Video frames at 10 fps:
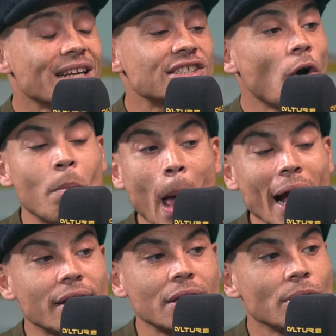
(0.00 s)
there's no
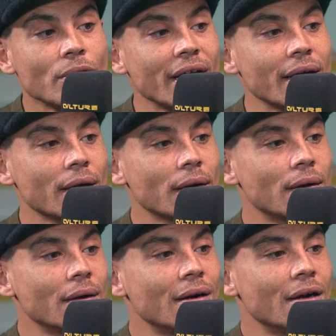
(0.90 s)
black community.
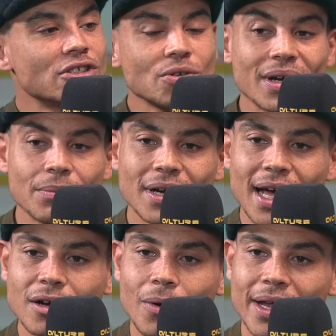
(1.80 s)
So when
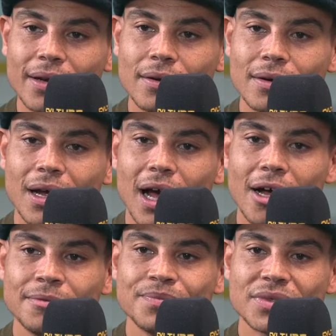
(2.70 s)
they're going,
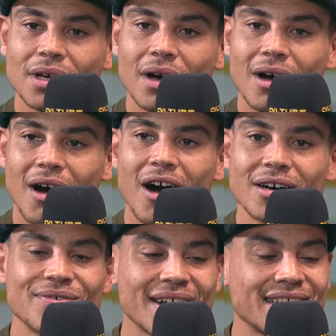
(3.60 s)

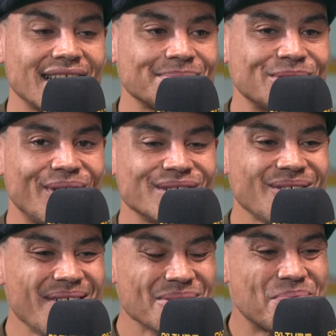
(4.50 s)
recognisable voice.
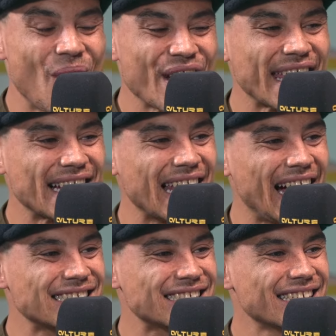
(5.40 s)
Oh, it was working
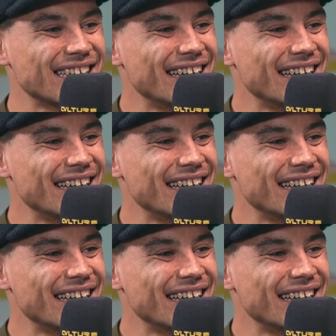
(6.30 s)
class.